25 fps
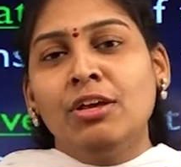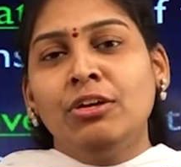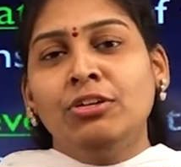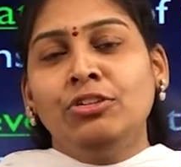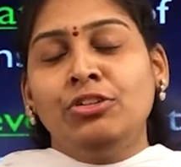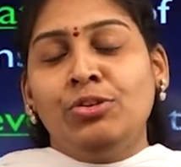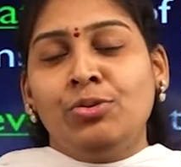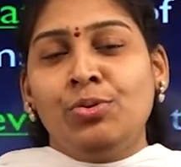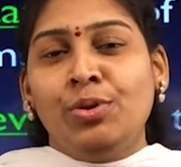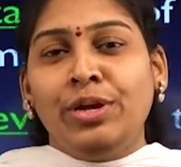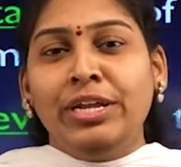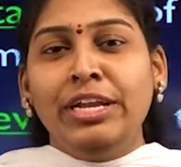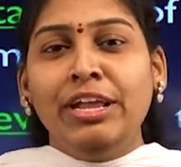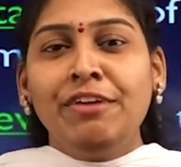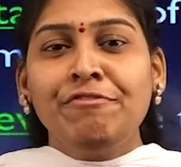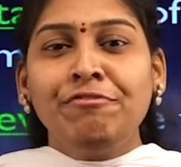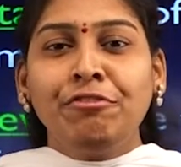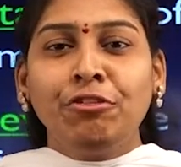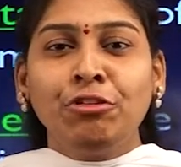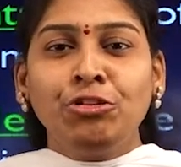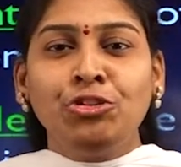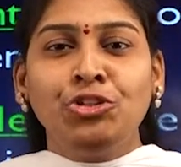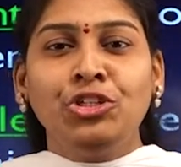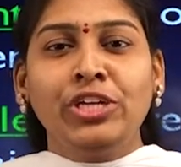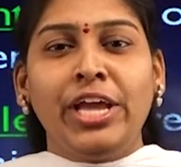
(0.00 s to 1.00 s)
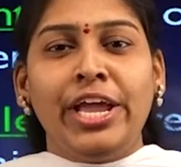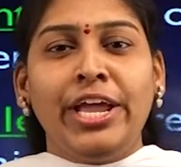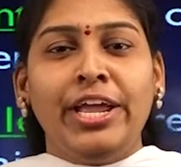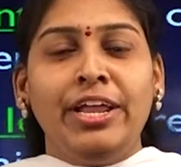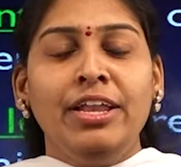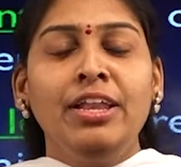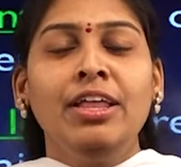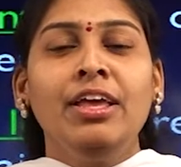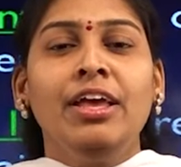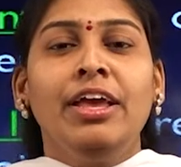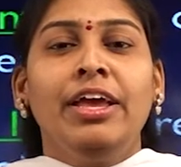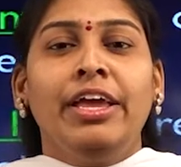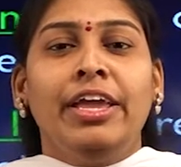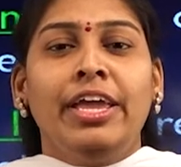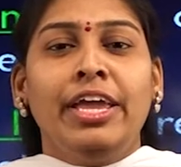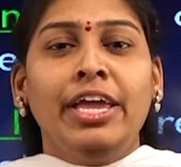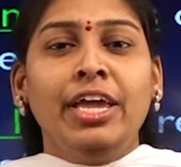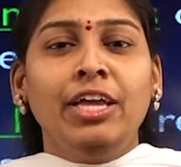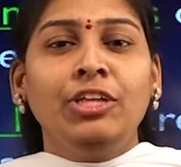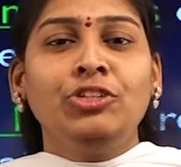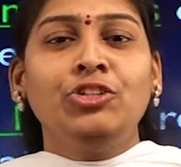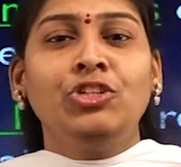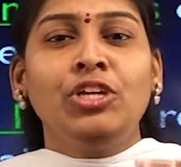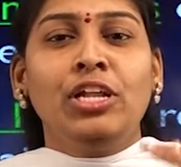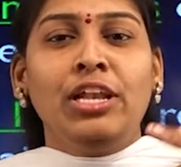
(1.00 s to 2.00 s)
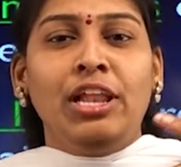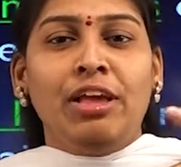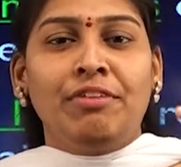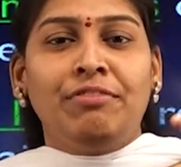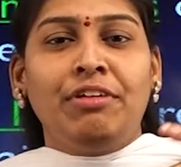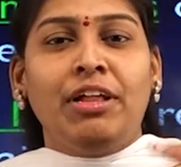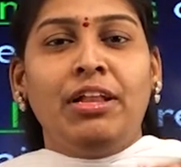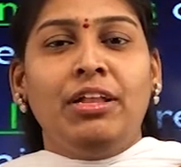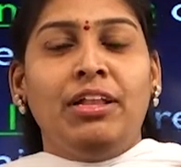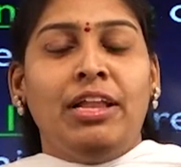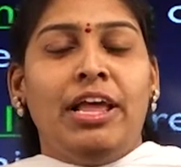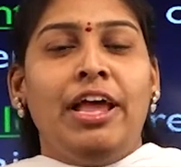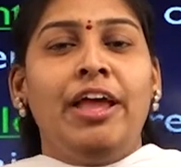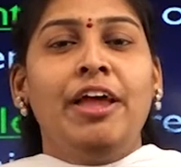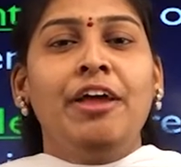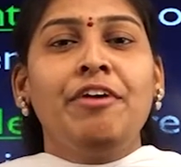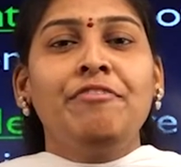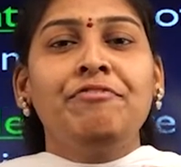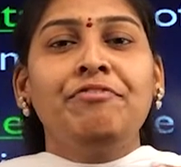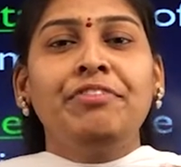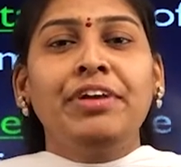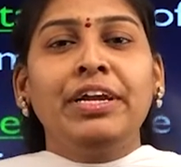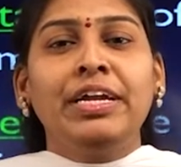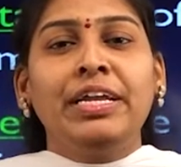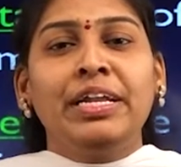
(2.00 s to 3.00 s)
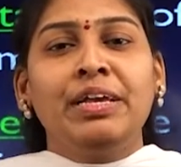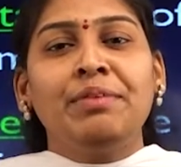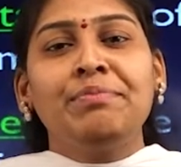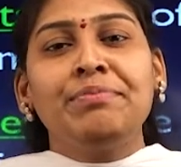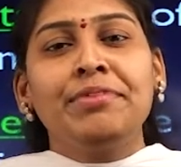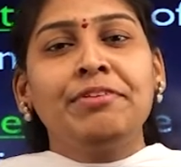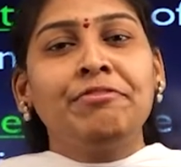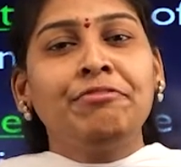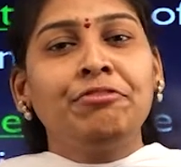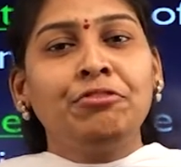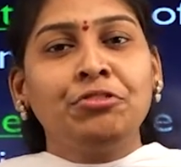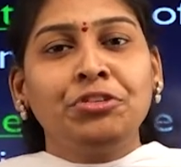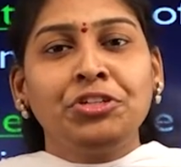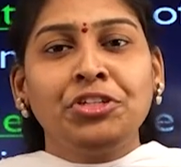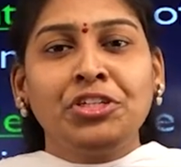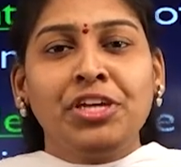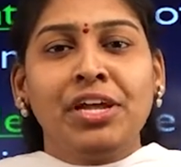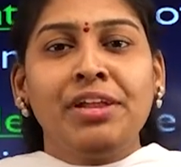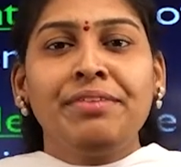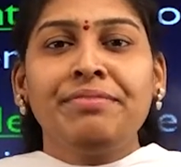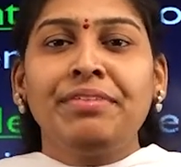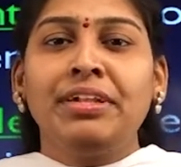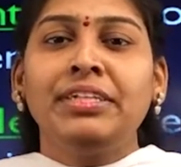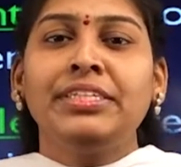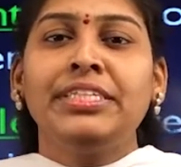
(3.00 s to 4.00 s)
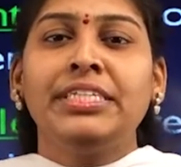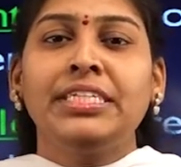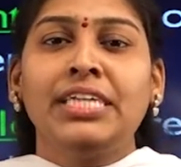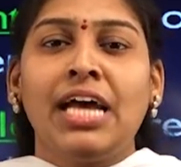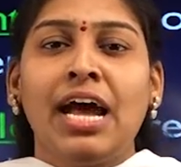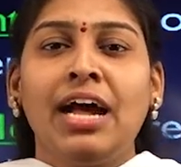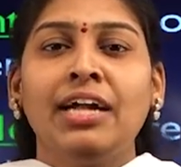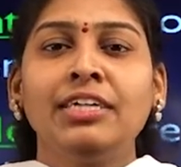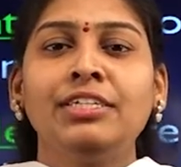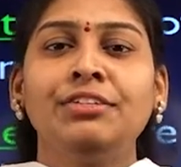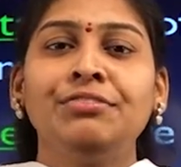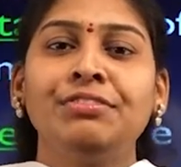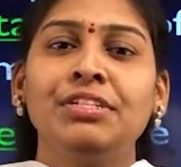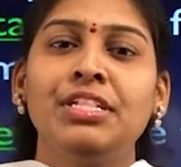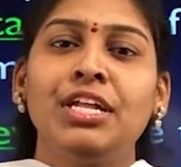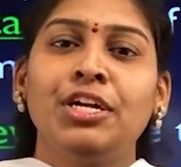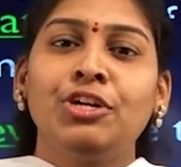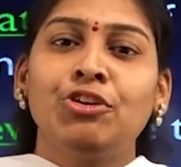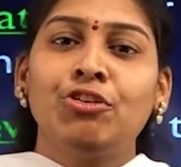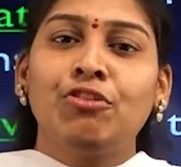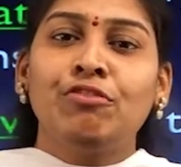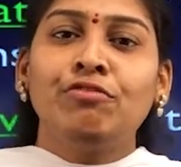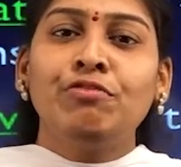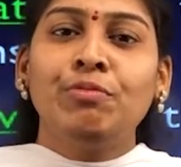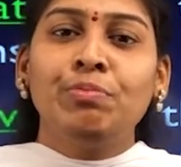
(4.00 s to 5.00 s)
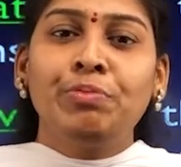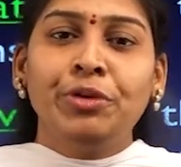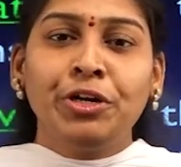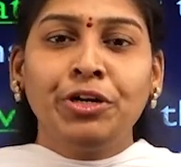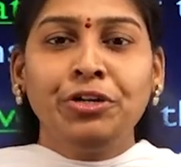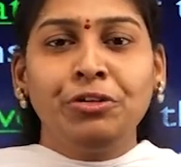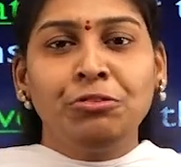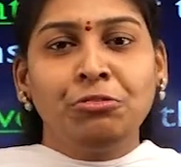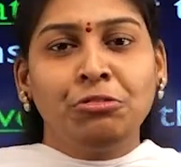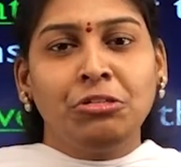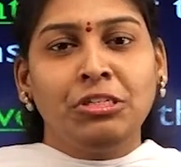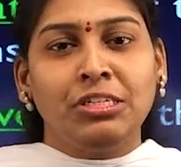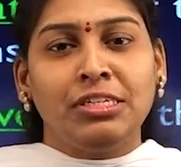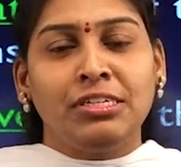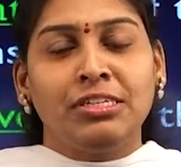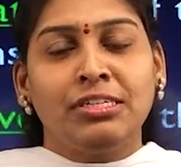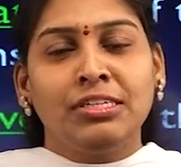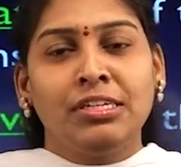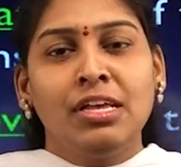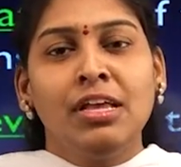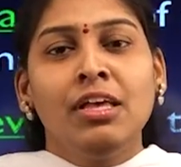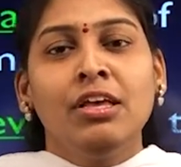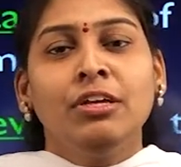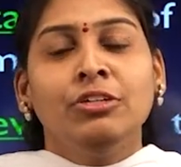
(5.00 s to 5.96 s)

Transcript: So in a food chain, each level, every time the food chain will start with that of producers.